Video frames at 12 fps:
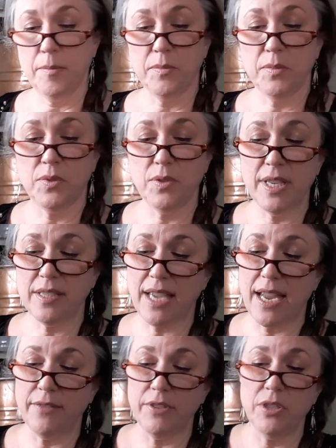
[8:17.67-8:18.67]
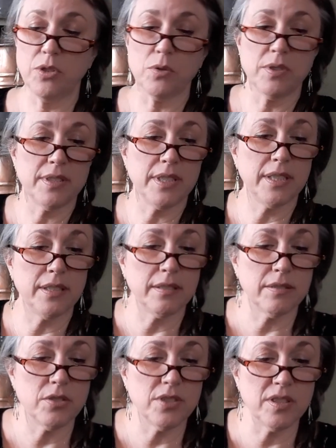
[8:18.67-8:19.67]
So that's kind of interesting
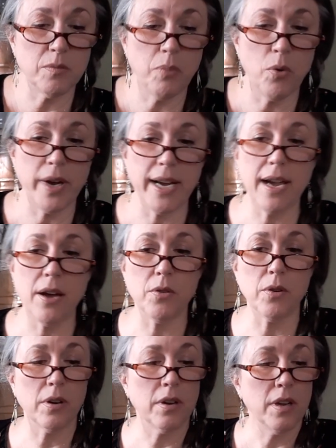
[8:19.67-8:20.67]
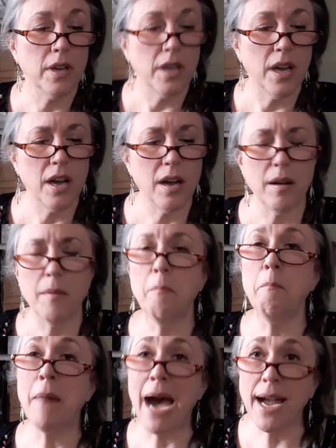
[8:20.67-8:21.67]
just to point out.
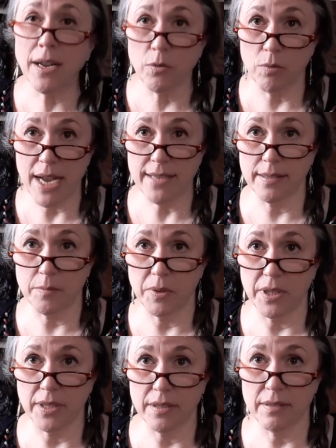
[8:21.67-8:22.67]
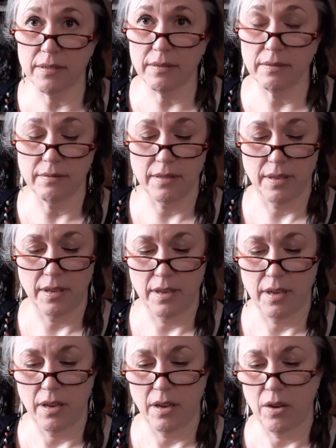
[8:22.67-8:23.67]
Mock recipes.
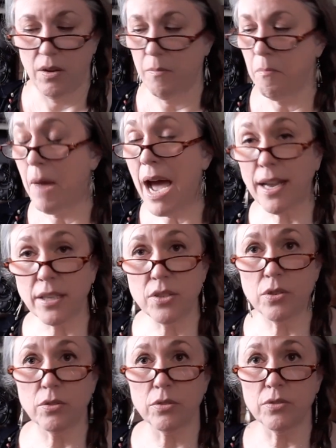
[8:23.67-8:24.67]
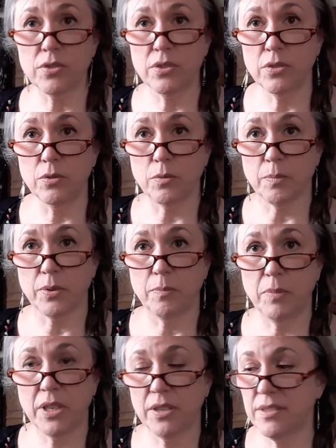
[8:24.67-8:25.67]
Mock turtle soup,
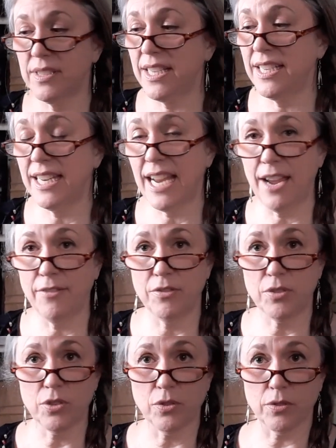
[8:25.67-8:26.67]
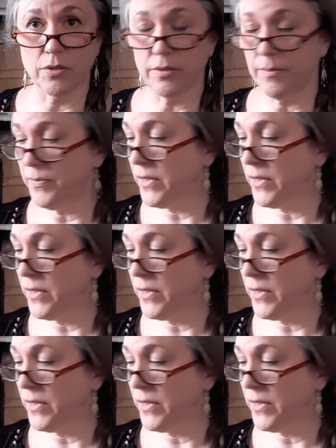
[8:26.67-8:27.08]
because they didn't have the turtle.